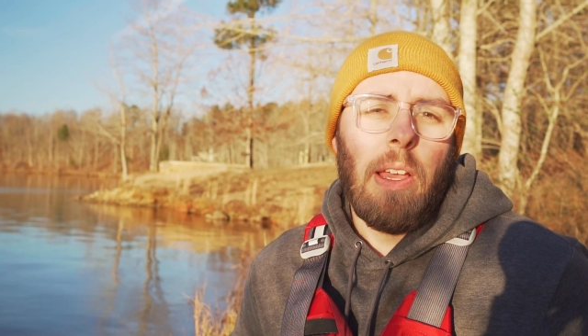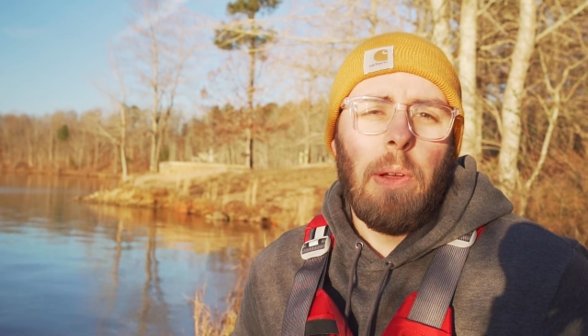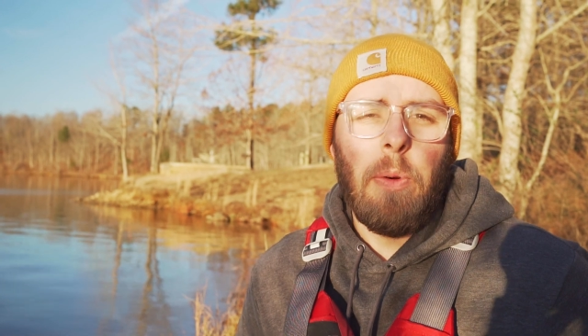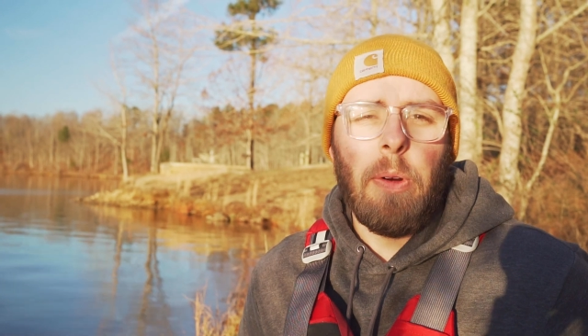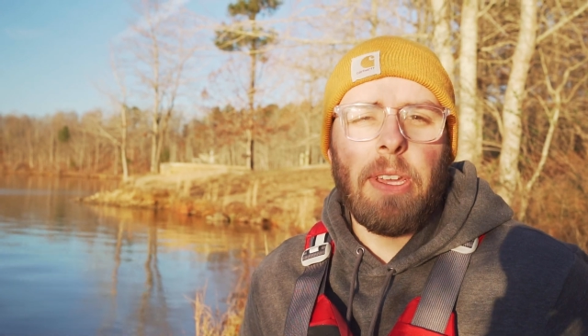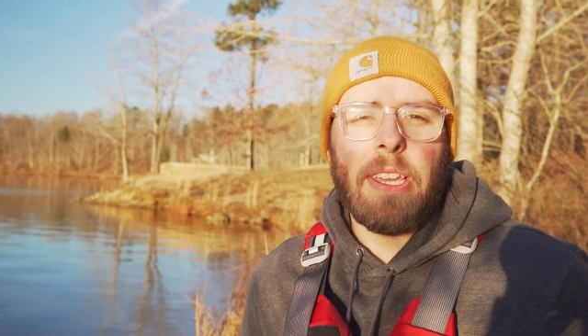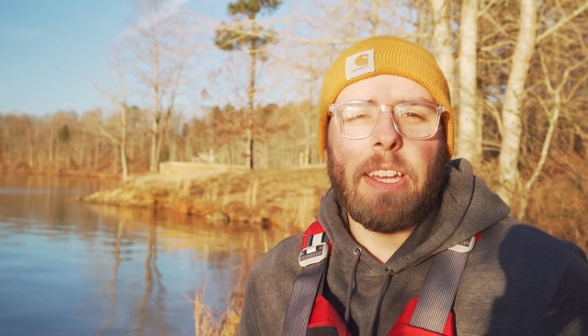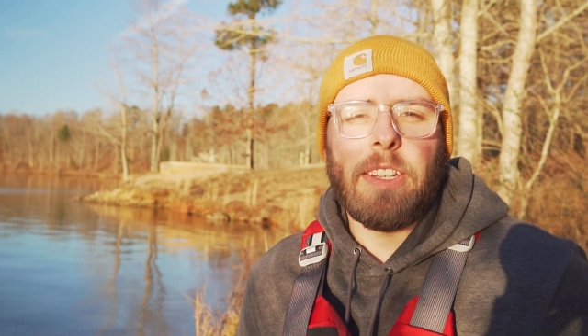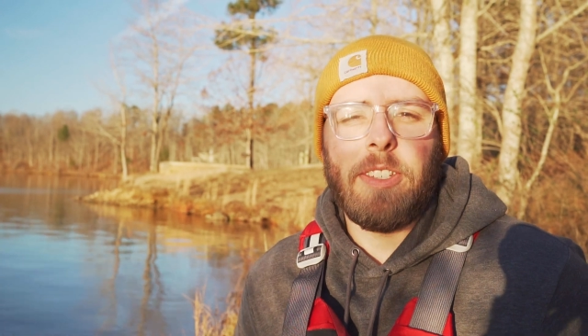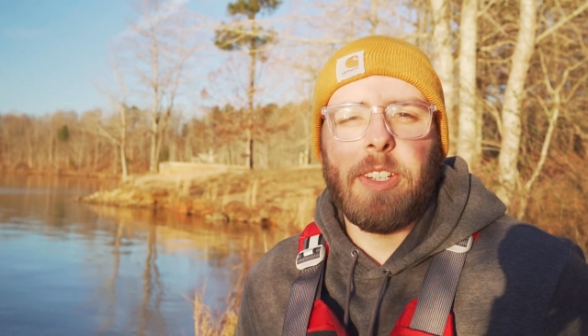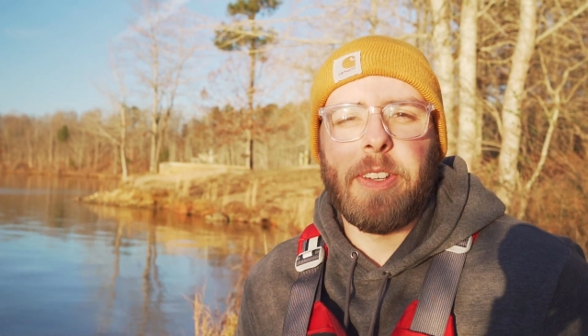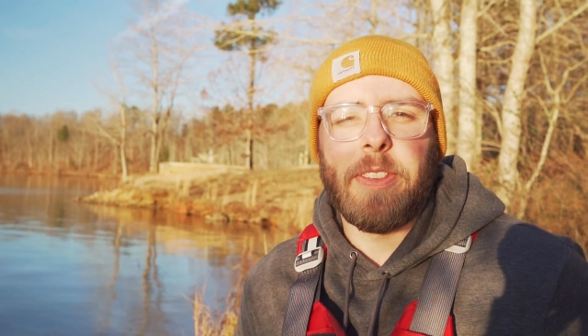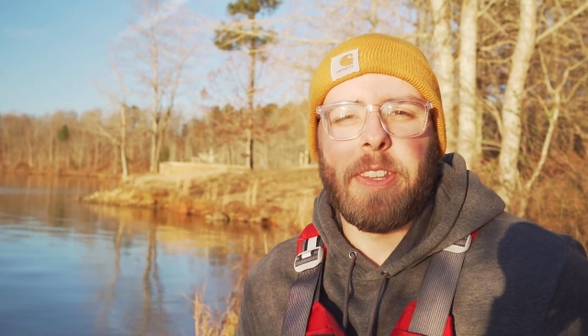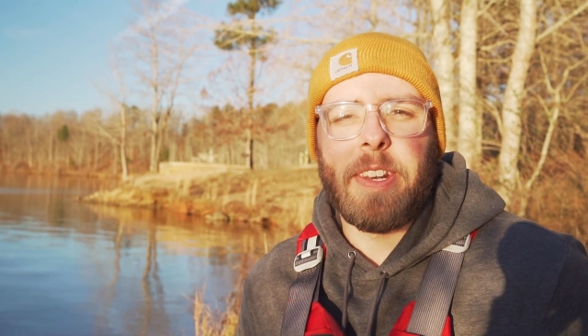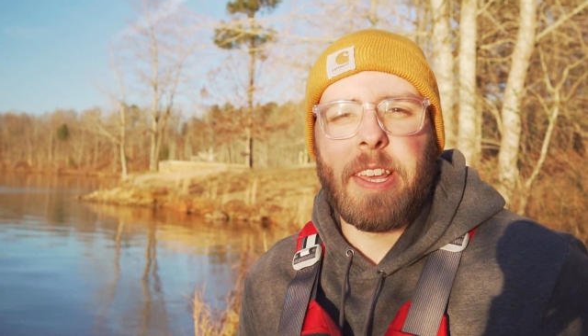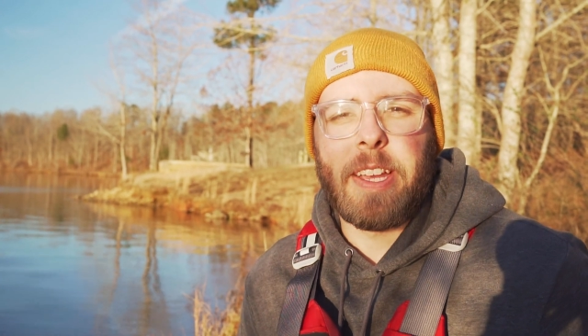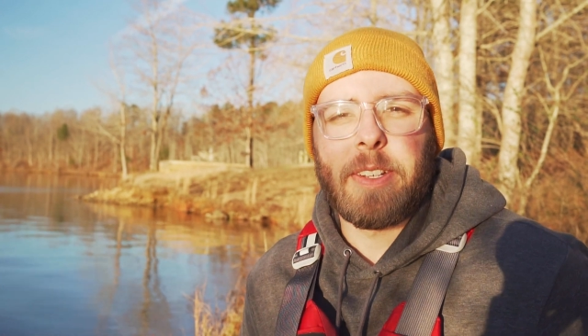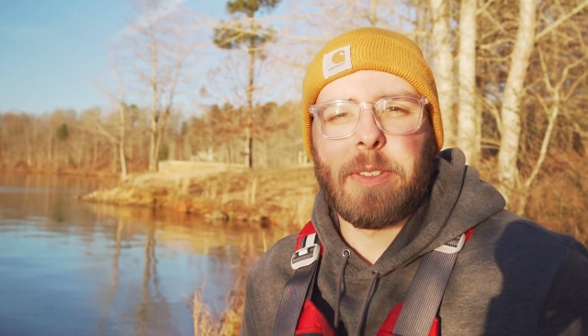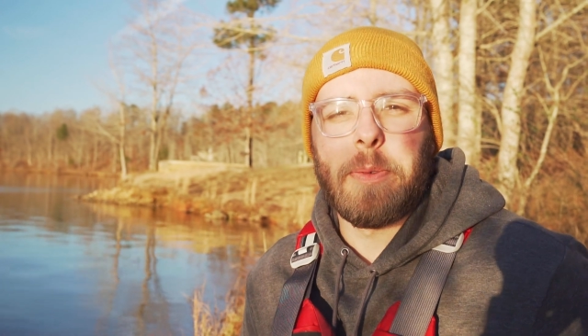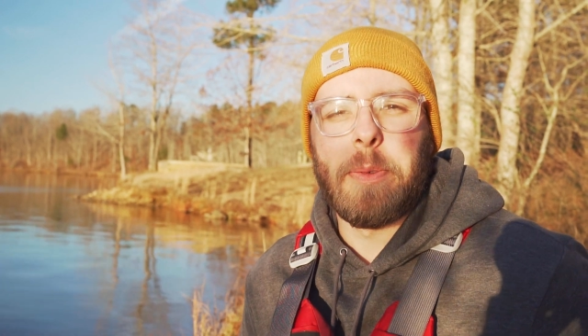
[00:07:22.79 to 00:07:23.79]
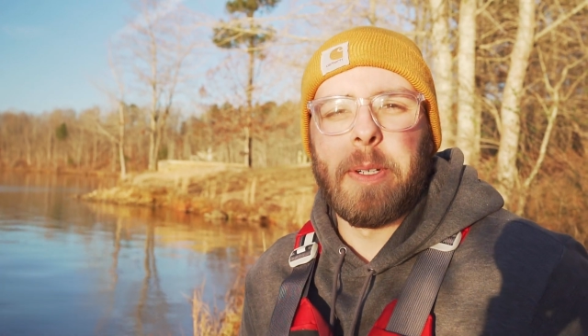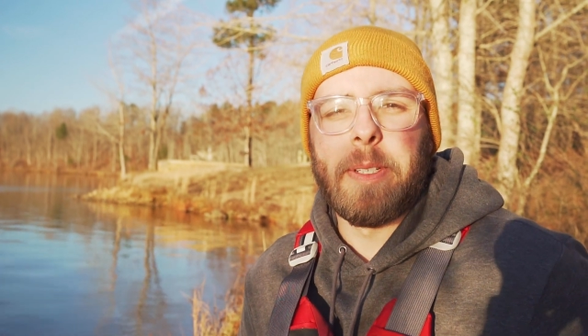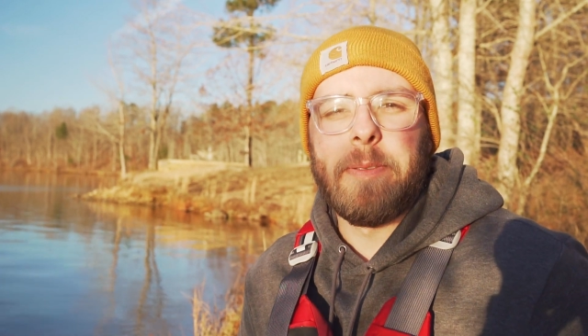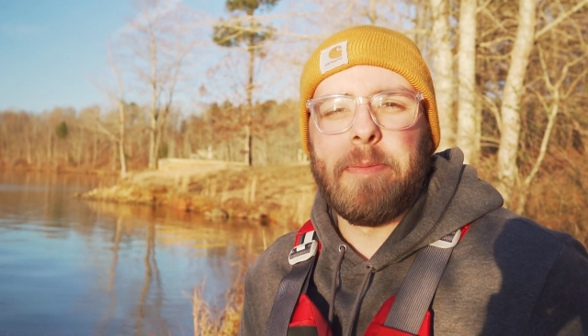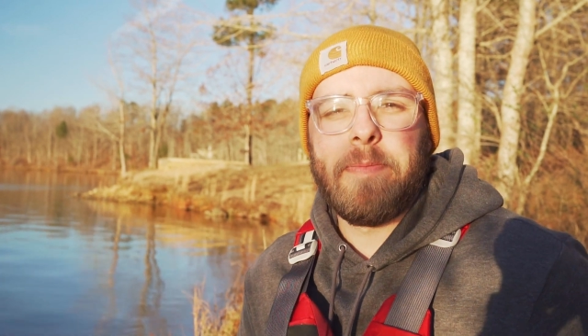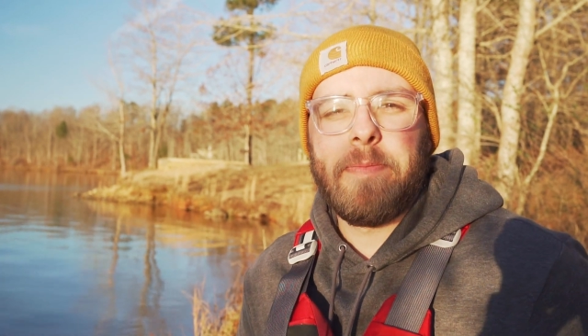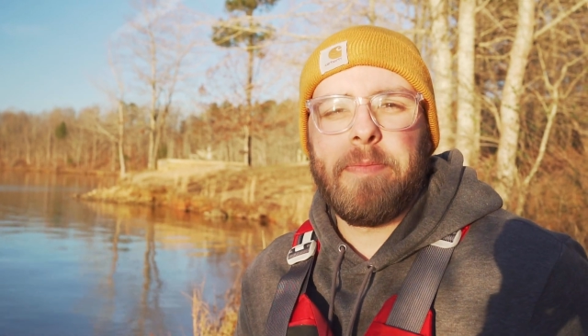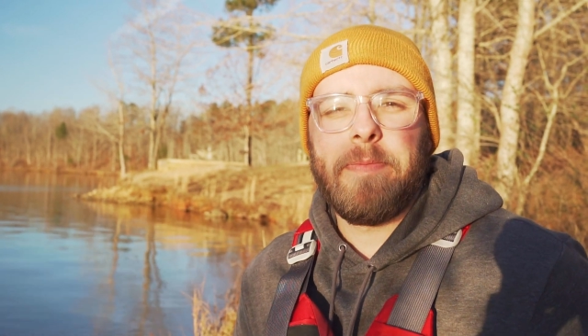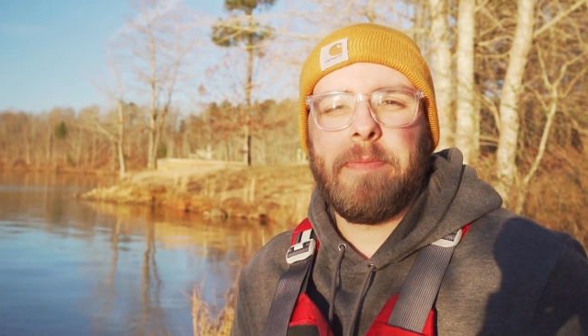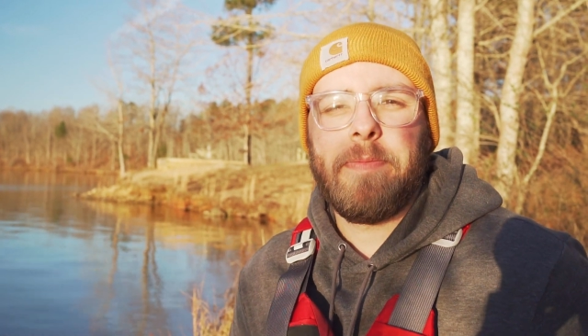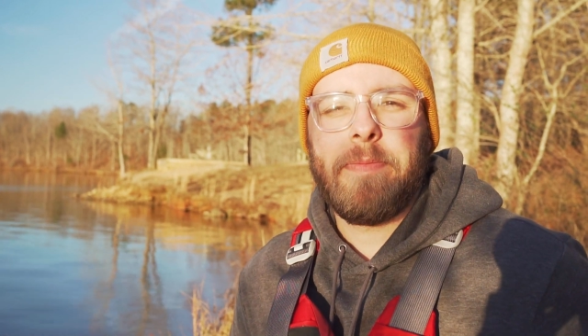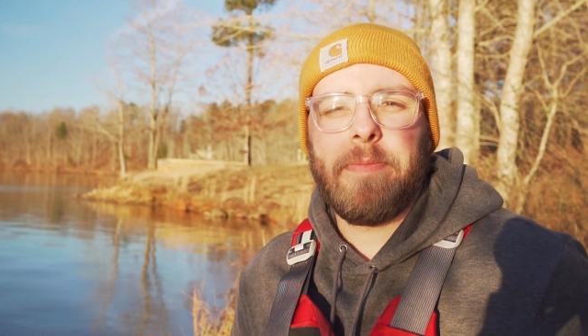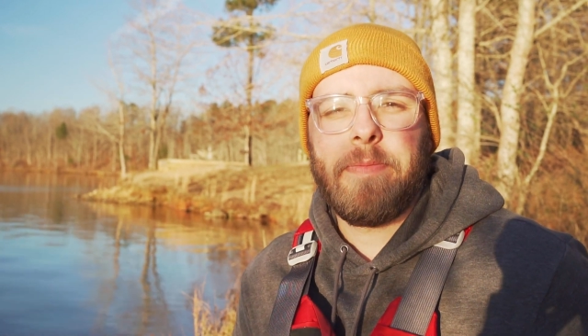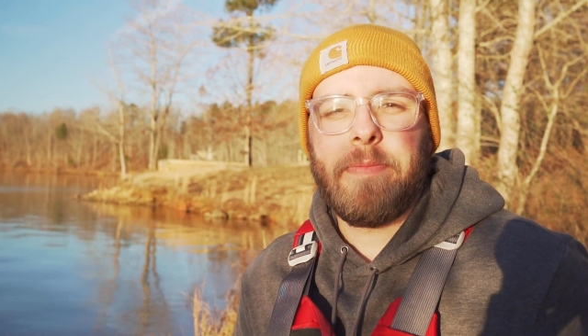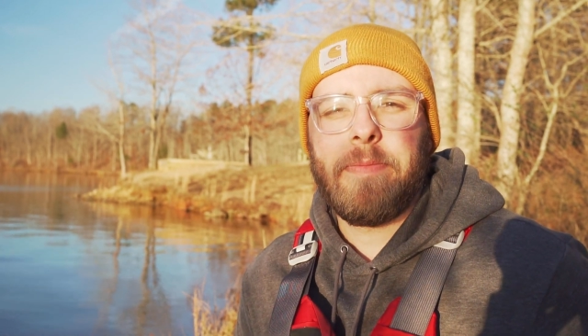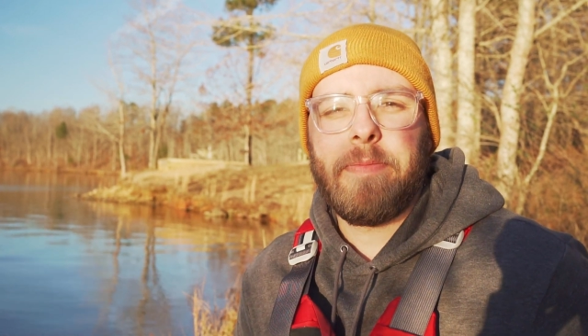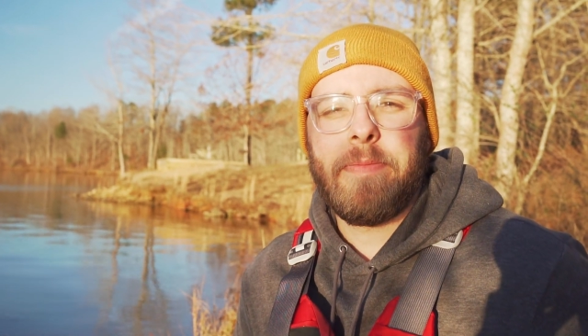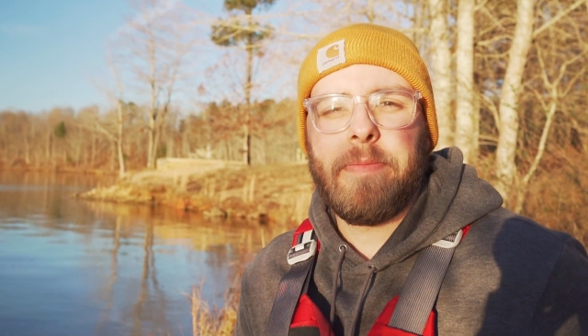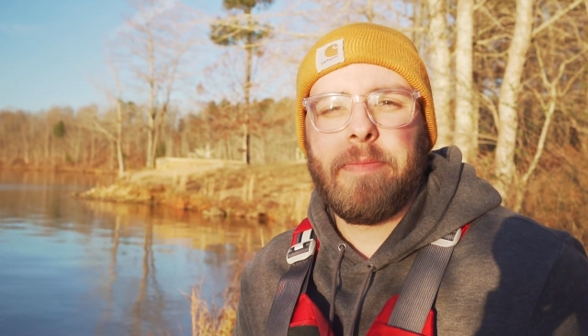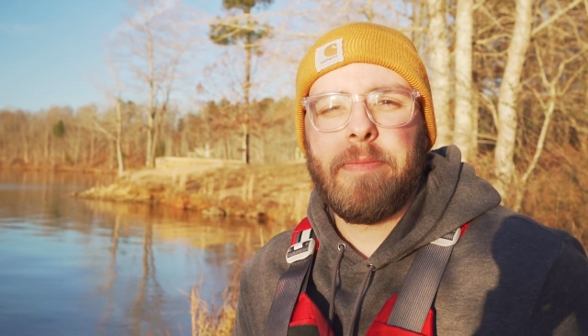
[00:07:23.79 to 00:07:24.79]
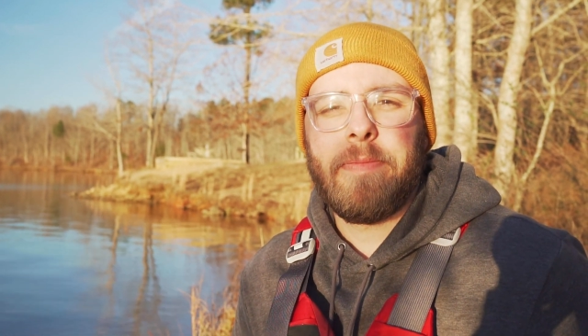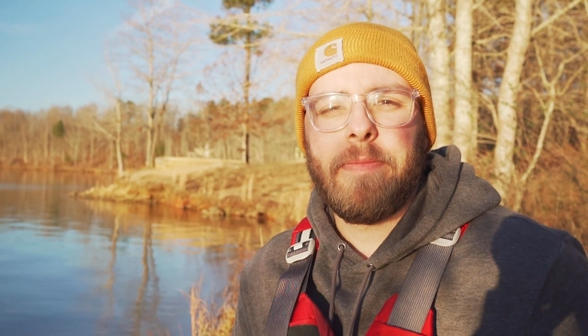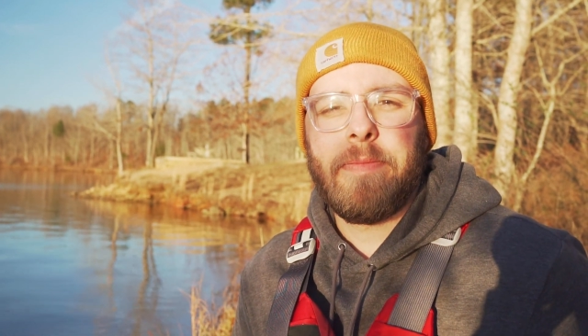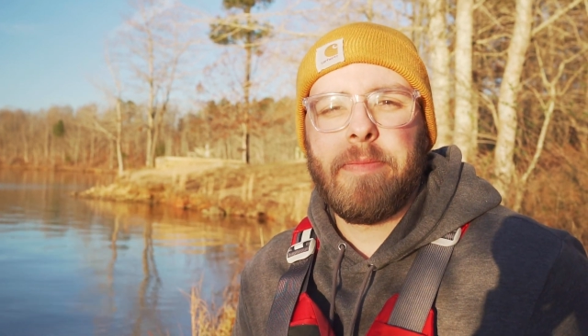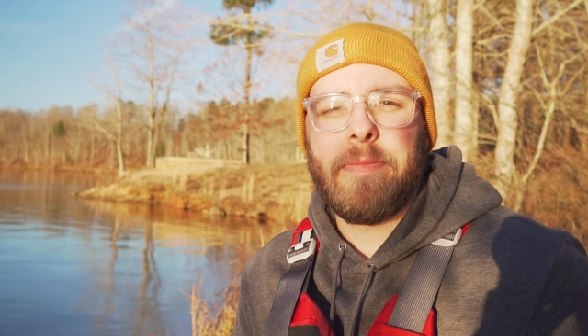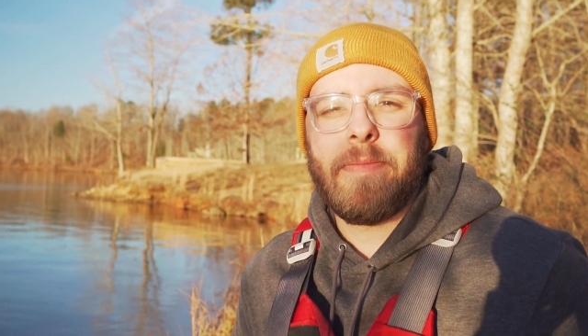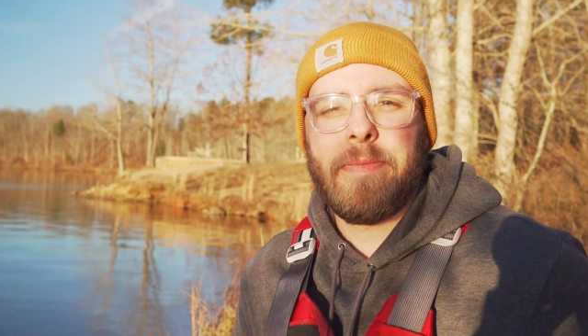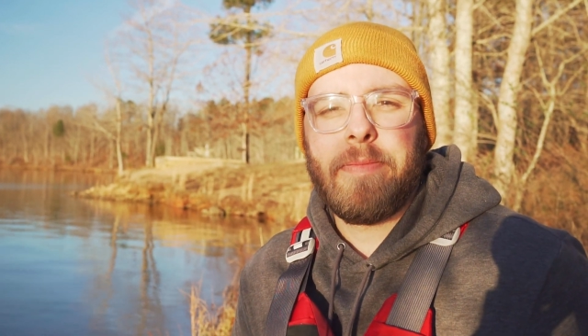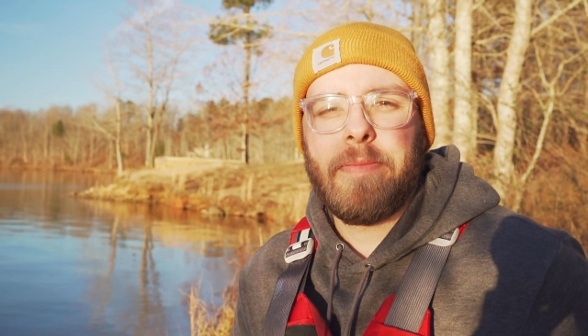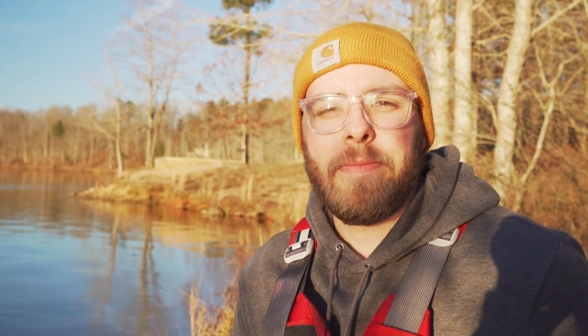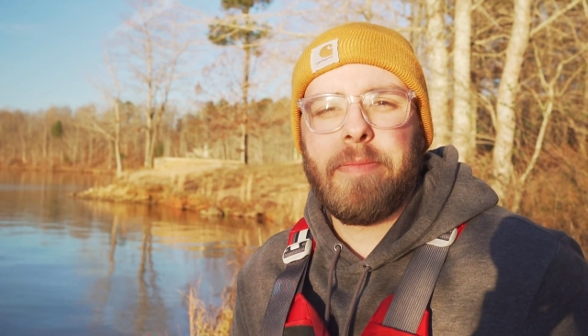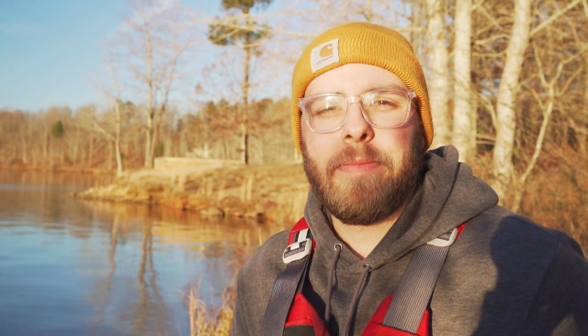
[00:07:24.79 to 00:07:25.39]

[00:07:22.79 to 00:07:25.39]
We'll catch you on the next one.